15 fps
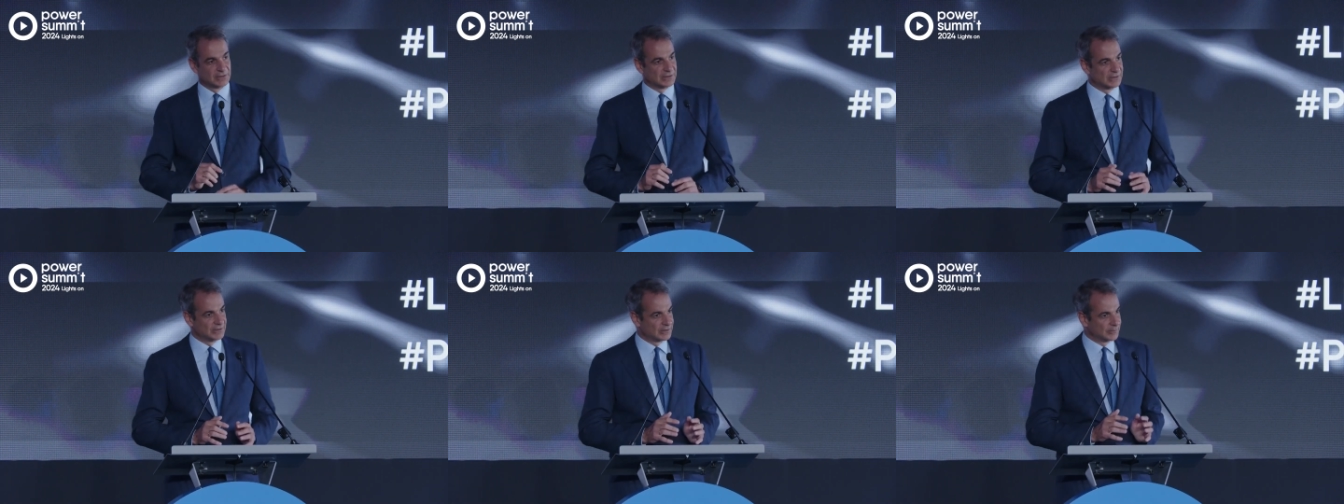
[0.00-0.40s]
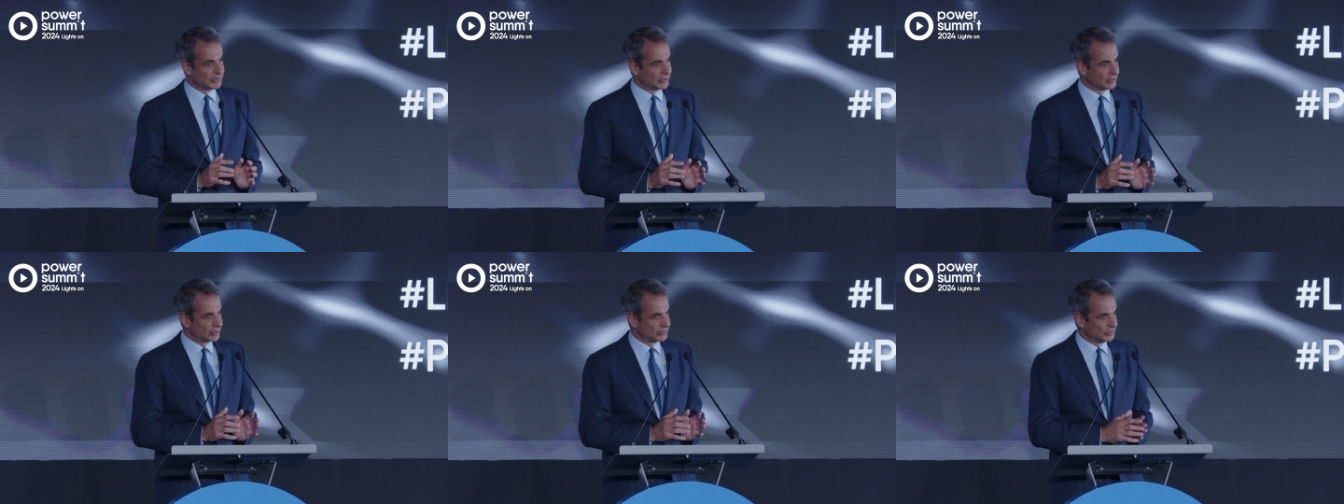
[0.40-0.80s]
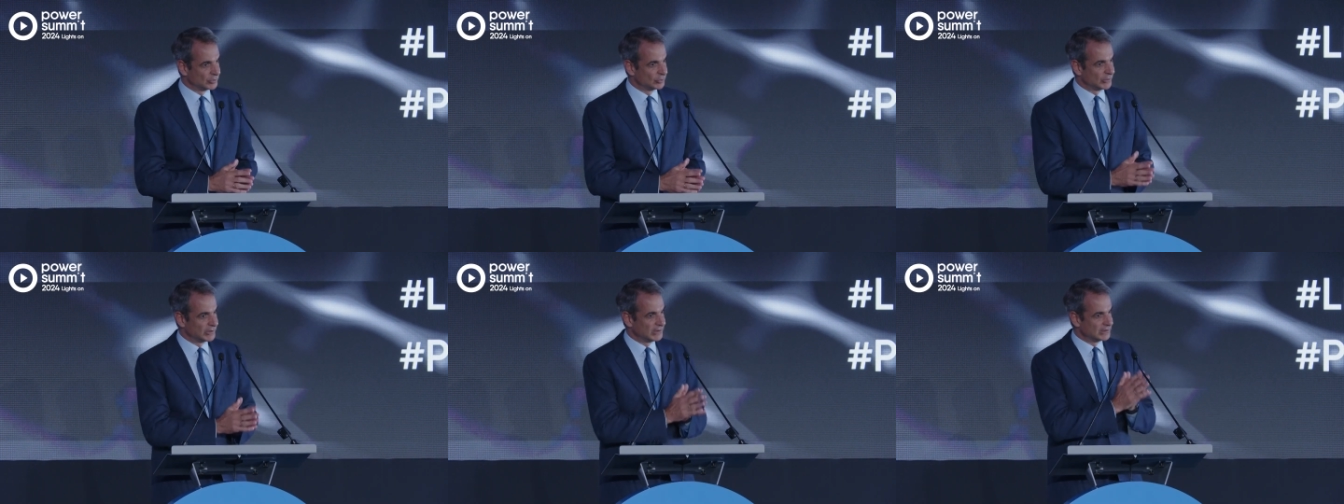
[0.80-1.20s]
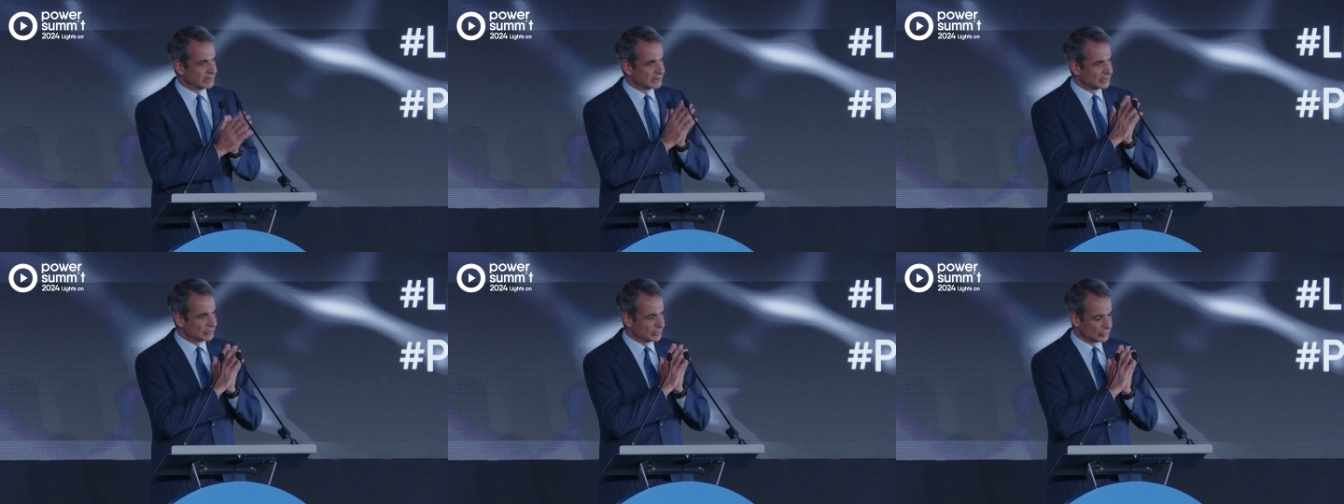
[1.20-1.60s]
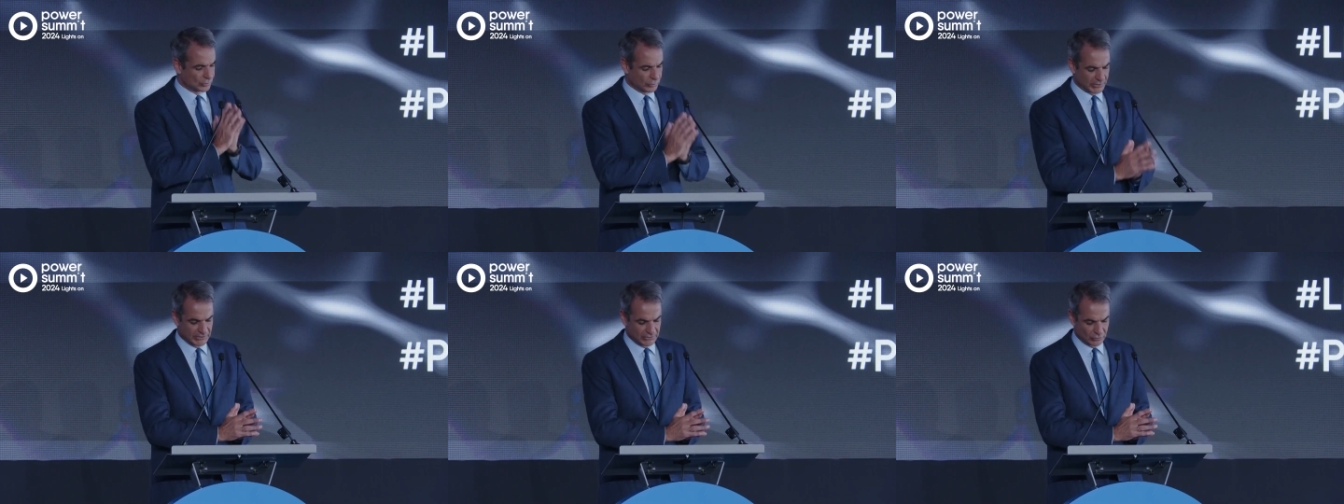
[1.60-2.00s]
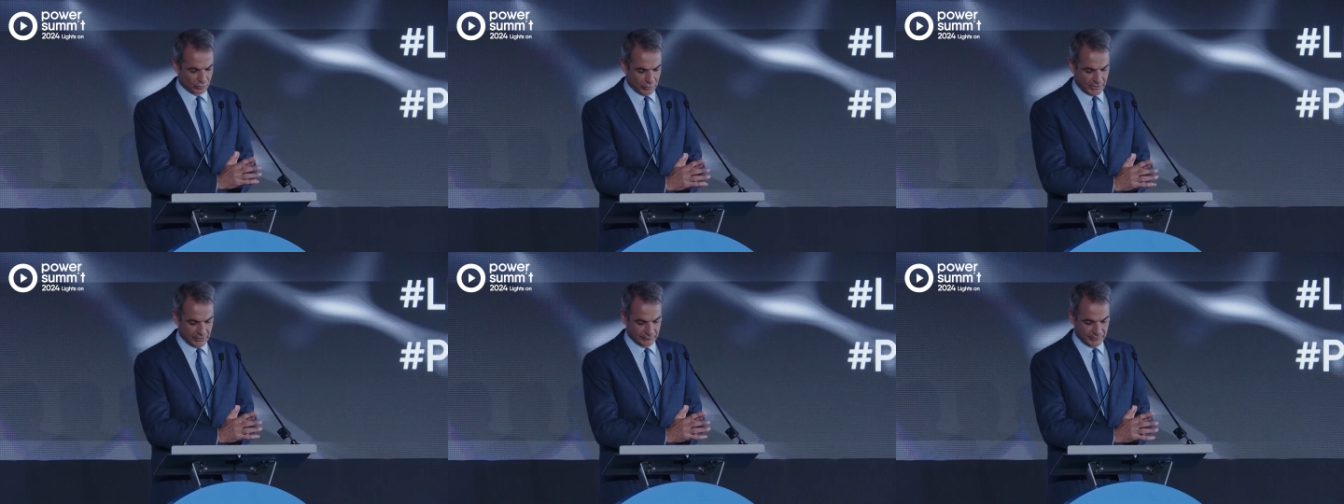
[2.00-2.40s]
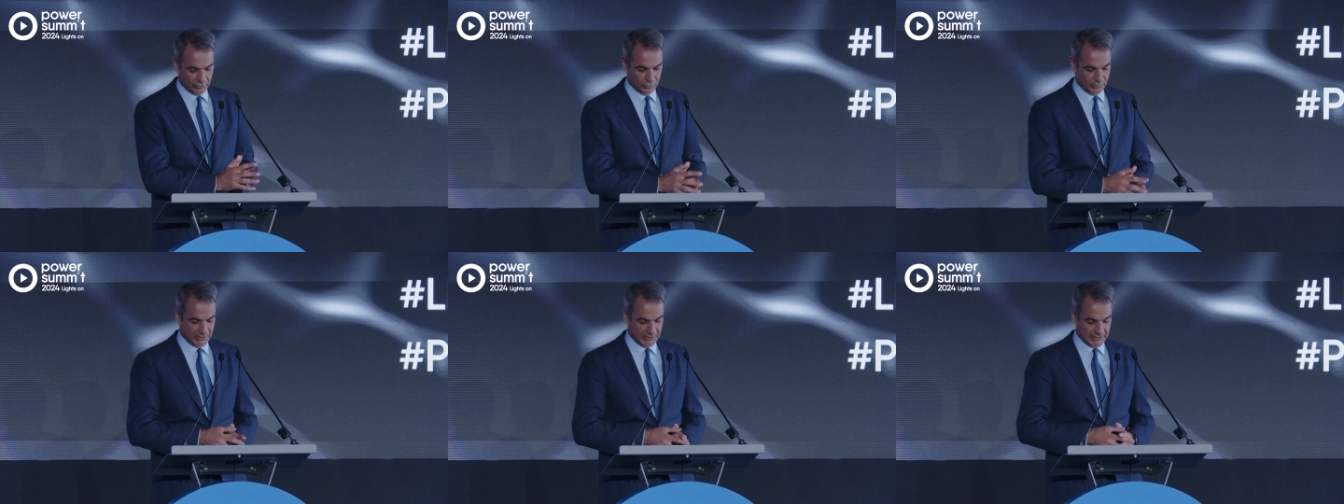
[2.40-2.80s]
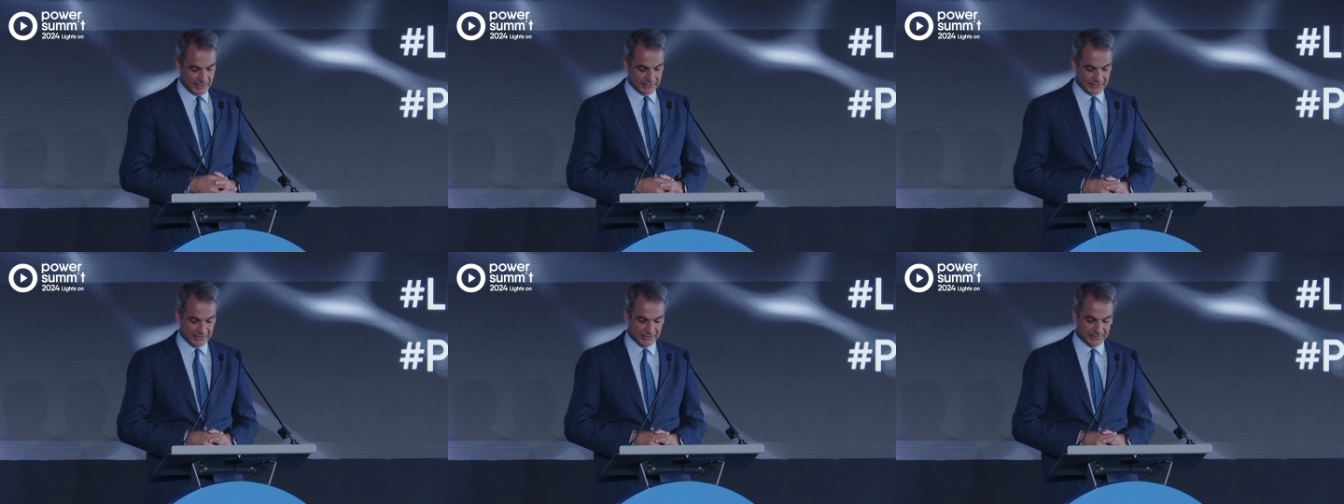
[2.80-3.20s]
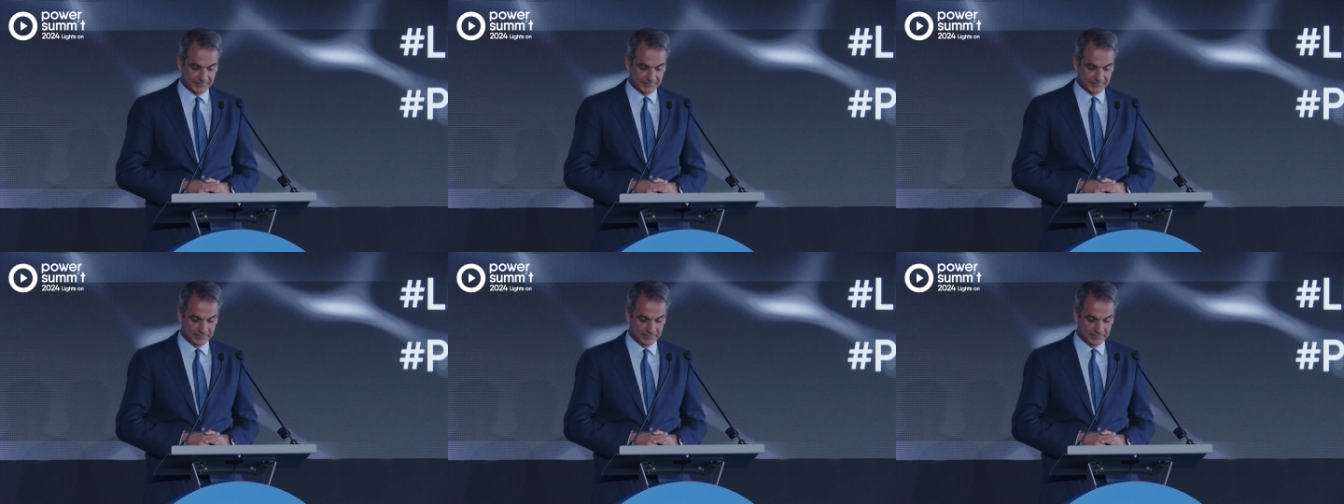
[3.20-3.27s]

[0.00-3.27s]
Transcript: in the period between 2012 and 2019.